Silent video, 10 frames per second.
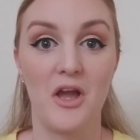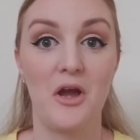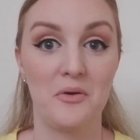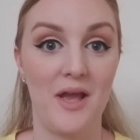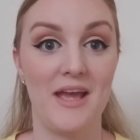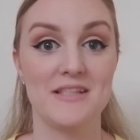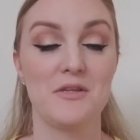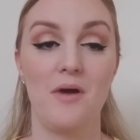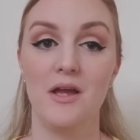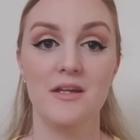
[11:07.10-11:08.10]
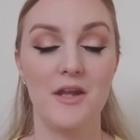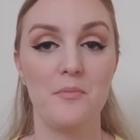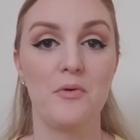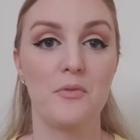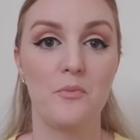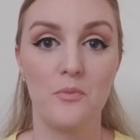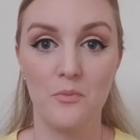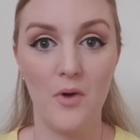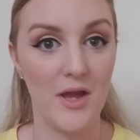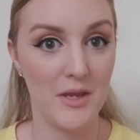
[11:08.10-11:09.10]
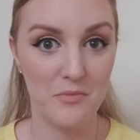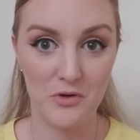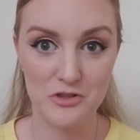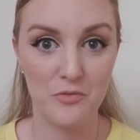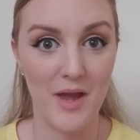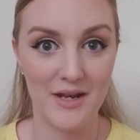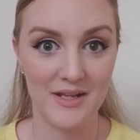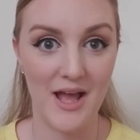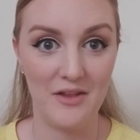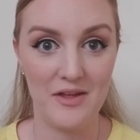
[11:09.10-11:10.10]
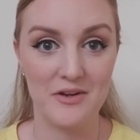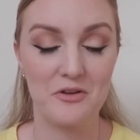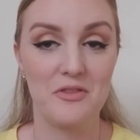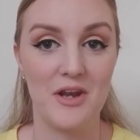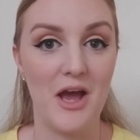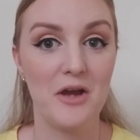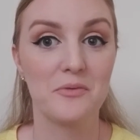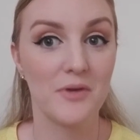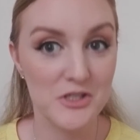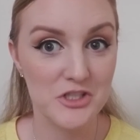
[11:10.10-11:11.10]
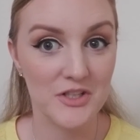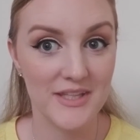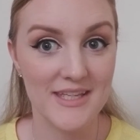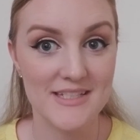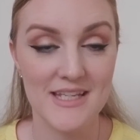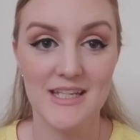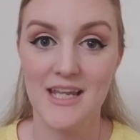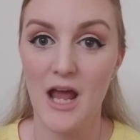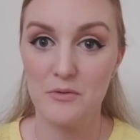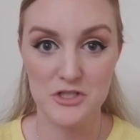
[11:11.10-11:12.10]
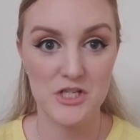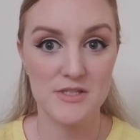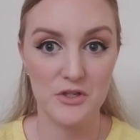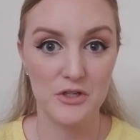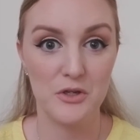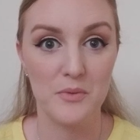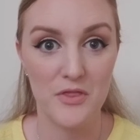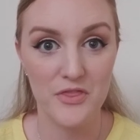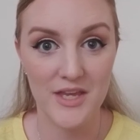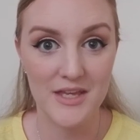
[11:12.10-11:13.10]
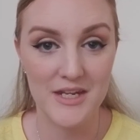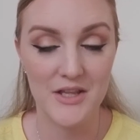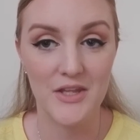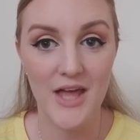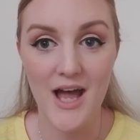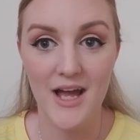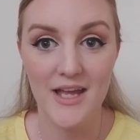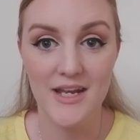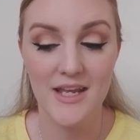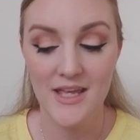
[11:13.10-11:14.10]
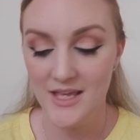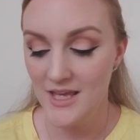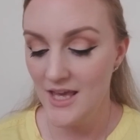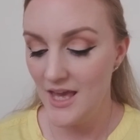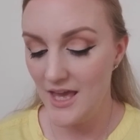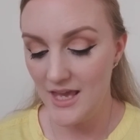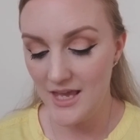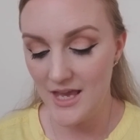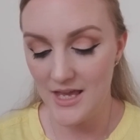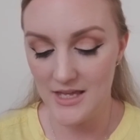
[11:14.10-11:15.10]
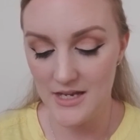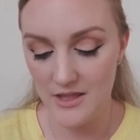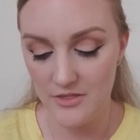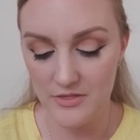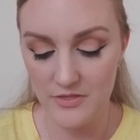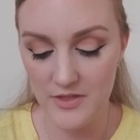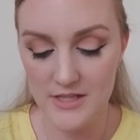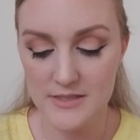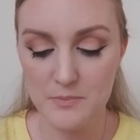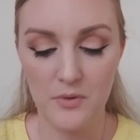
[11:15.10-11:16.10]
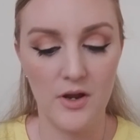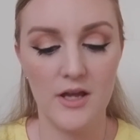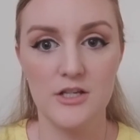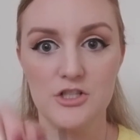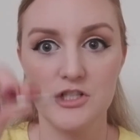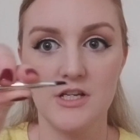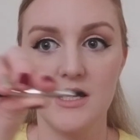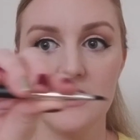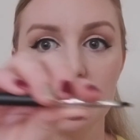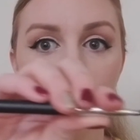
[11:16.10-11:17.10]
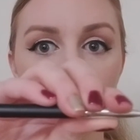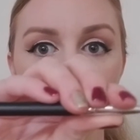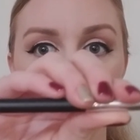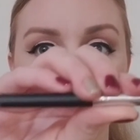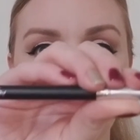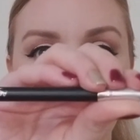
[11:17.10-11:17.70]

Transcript: Okay, so I ended up with way more dramatic eyeliner than I originally intended. I was just going to do a thin line, and this brush is virtually